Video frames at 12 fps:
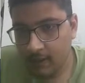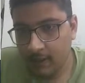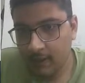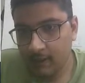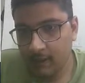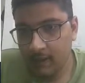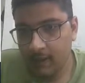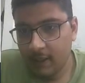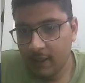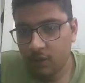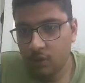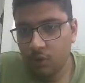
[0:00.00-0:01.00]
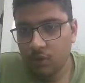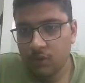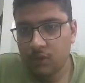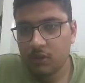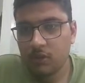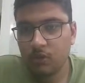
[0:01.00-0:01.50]
the k
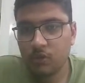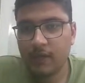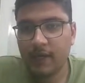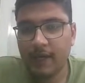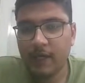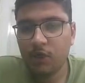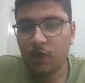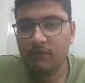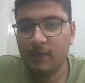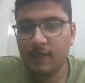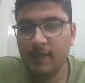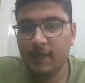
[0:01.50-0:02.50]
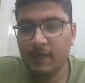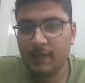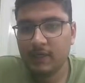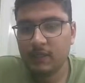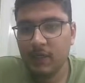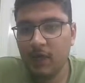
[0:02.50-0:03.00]
nodes to the right of the linked
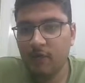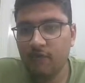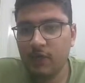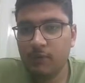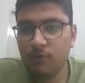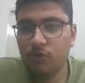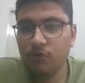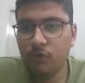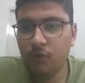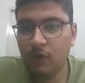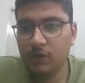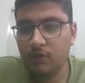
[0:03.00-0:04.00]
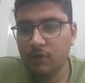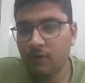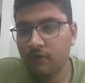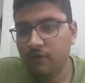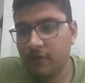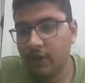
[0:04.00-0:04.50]
list will move onto
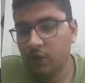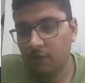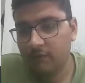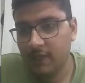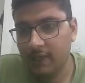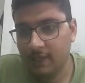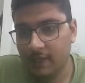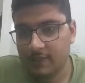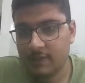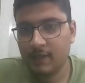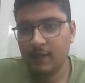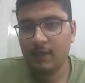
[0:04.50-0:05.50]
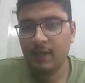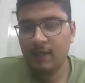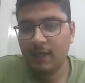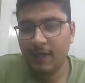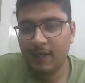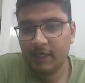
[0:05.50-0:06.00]
the front of the linked list.
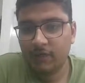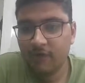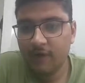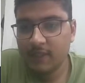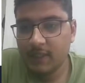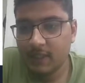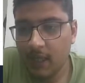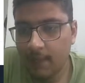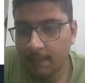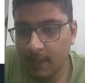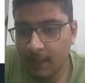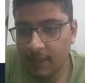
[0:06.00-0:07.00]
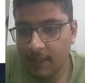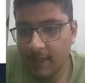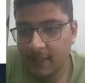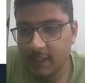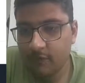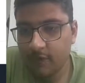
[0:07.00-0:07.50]
Like in the first example, k
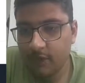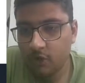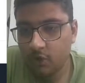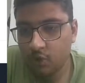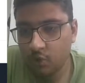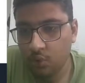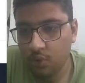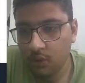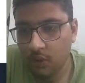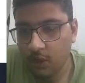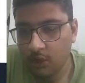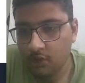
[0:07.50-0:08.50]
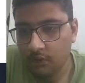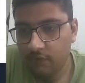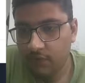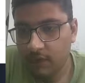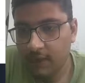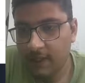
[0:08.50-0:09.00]
is equal to 2. So
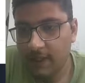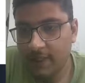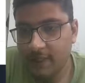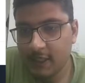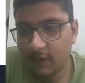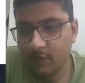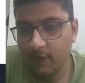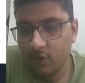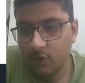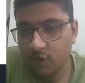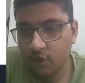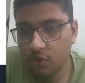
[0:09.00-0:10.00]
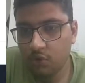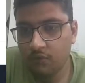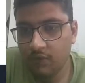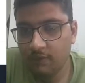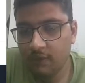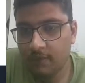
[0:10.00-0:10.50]
for k is equal to 2,
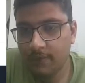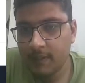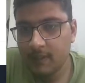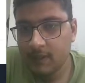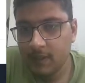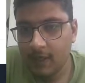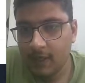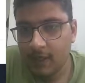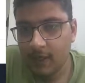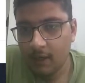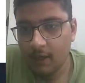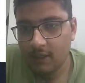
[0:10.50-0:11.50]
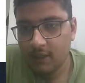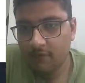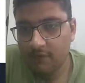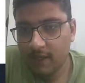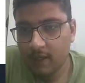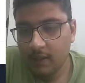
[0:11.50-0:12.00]
we will be
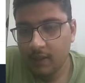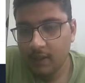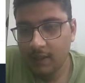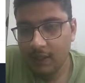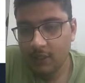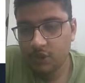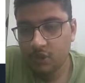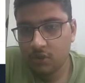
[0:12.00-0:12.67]
shifting last